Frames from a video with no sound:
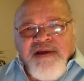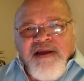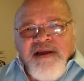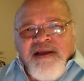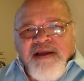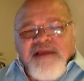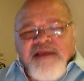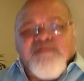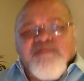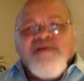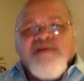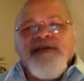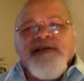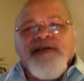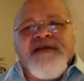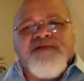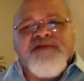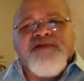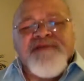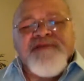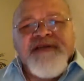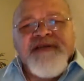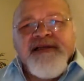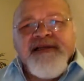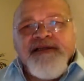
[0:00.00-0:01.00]
It was
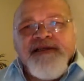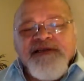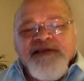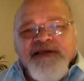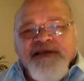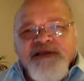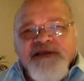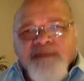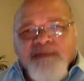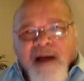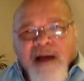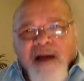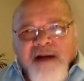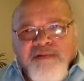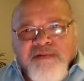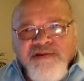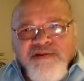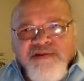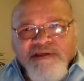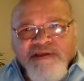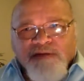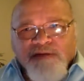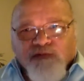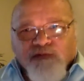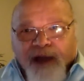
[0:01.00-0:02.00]
interesting to see
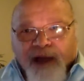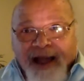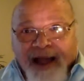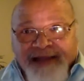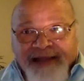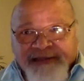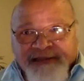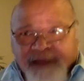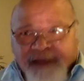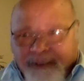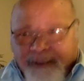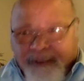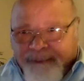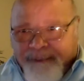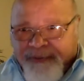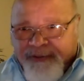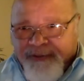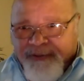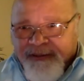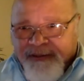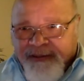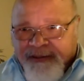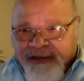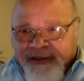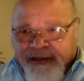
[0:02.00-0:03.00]
democracy rise up
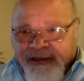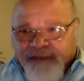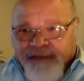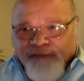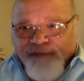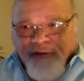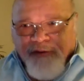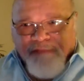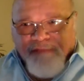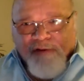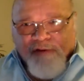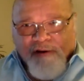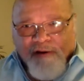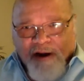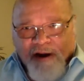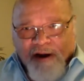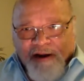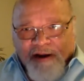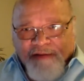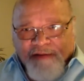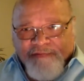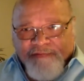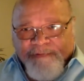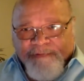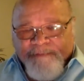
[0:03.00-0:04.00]
in front of our
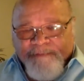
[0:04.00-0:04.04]
eyes.